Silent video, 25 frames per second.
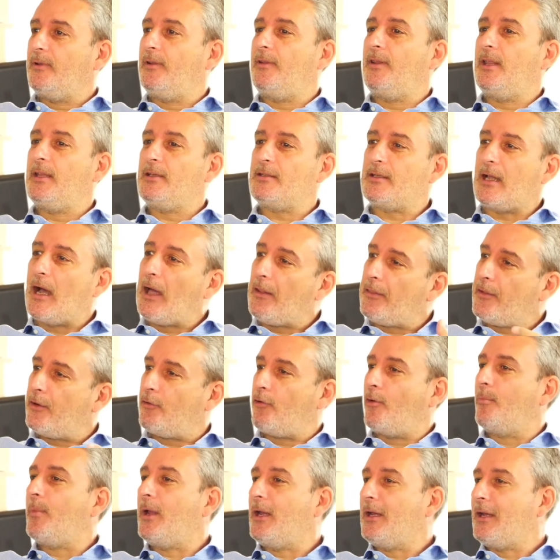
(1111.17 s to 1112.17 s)
this other
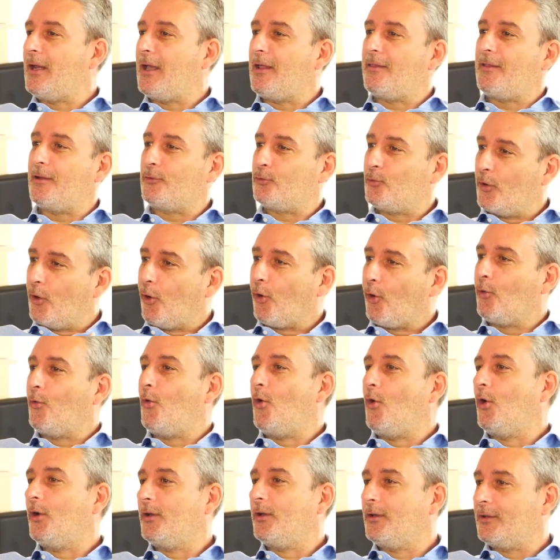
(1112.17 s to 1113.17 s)
Romania that we all
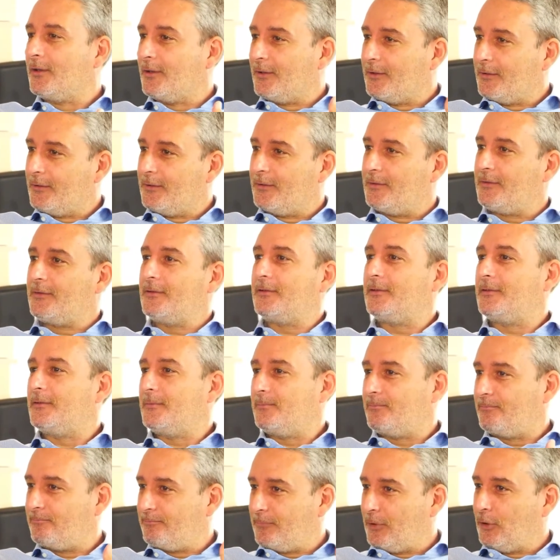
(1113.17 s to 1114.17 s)
want and
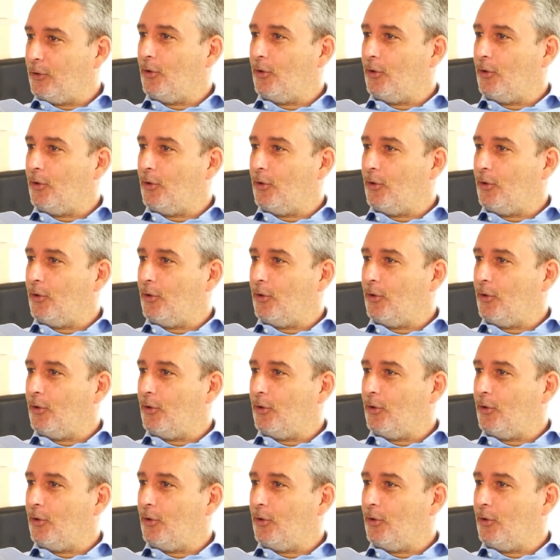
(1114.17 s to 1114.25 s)
mm.